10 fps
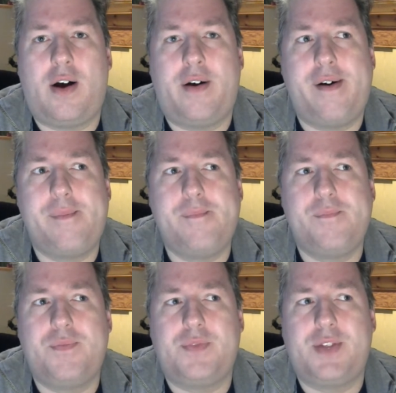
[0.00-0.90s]

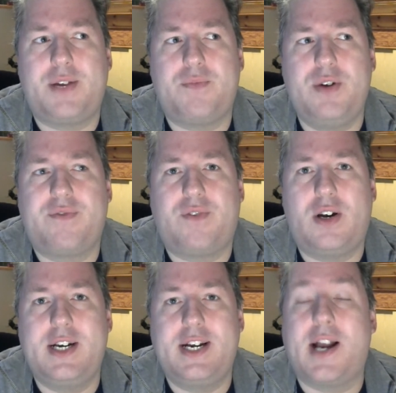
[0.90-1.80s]
um, that we're
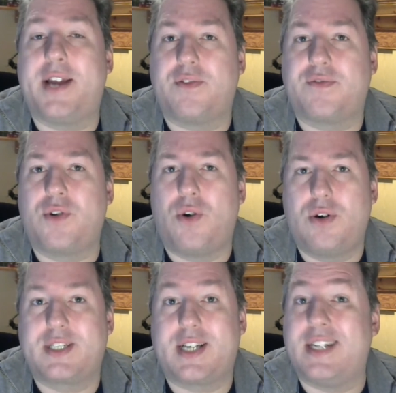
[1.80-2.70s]
following and of
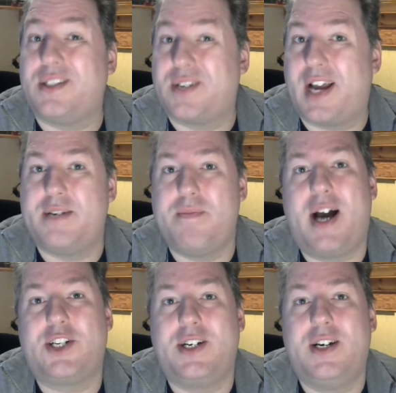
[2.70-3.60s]
course as you can
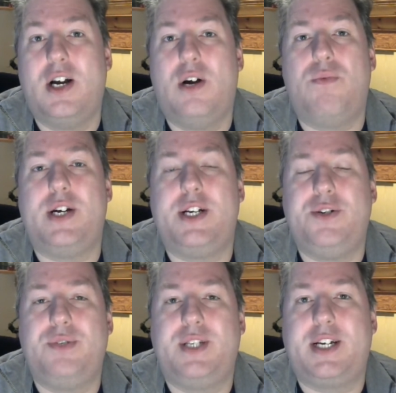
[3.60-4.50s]
imagine we're
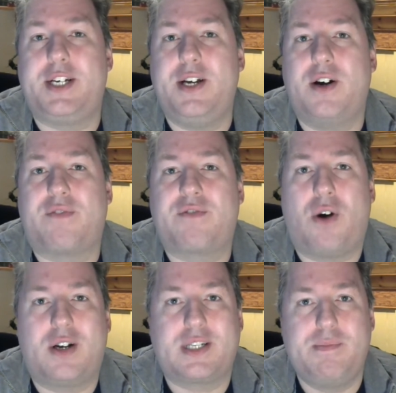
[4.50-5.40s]
using year of
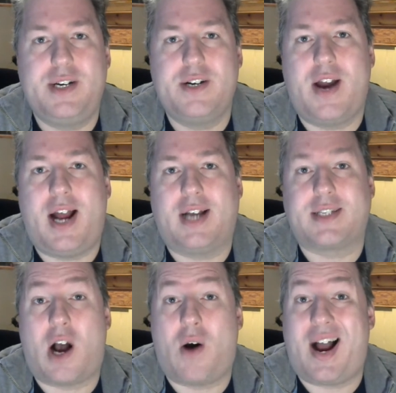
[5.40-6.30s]
Cosmere
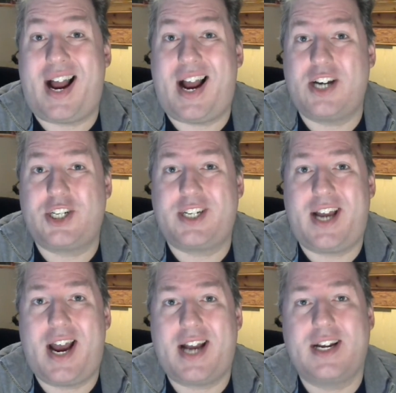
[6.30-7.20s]
as our
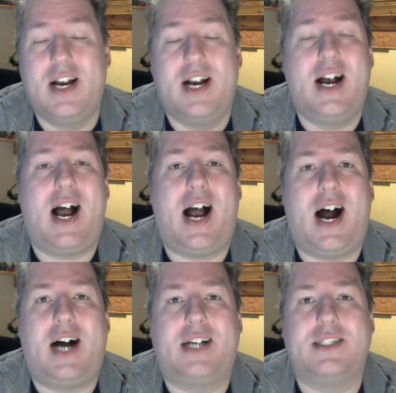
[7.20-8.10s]
hashtag
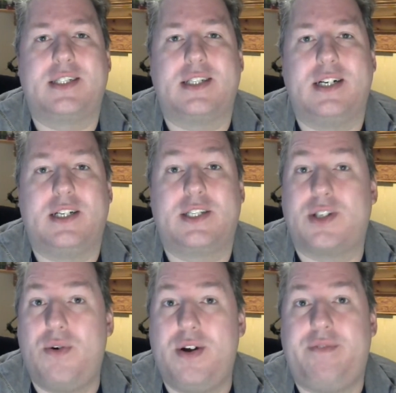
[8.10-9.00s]
and uh,
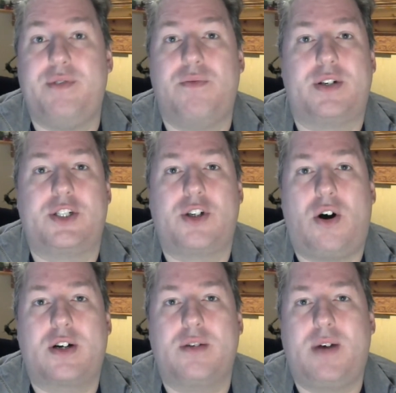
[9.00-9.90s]
so if you want to
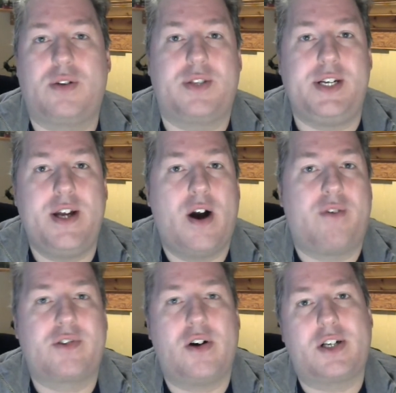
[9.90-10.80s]
talk about the year
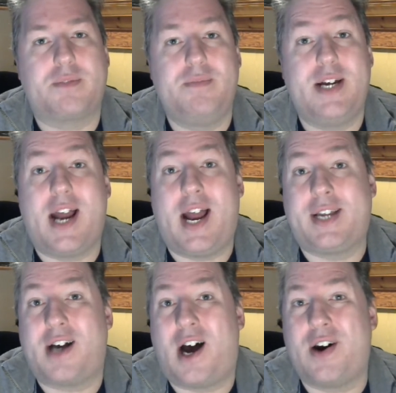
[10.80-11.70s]
of Cosmere
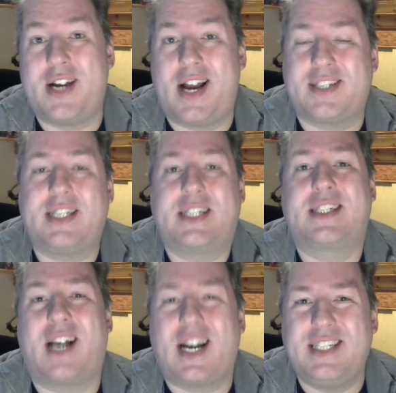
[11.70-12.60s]
and are as
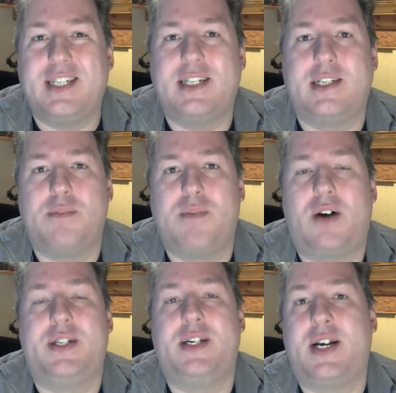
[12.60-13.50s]
excited
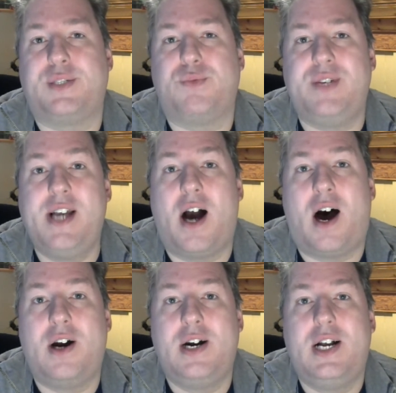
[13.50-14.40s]
about it as we
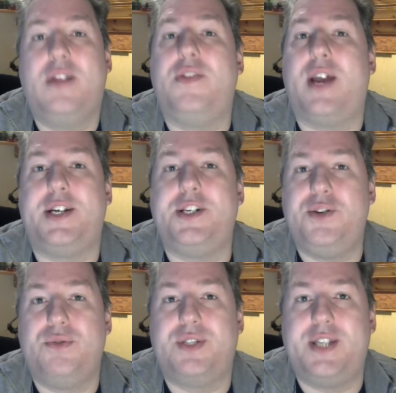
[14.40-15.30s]
are then
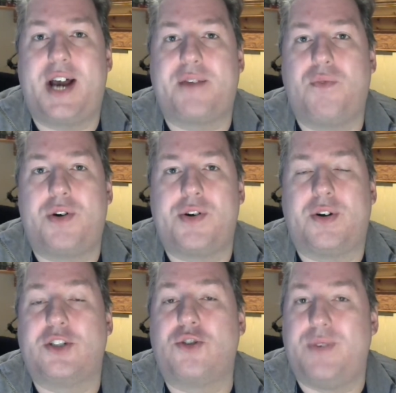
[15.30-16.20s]
use that one
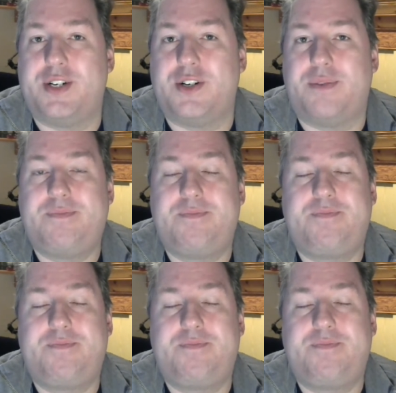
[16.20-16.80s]
on Twitter.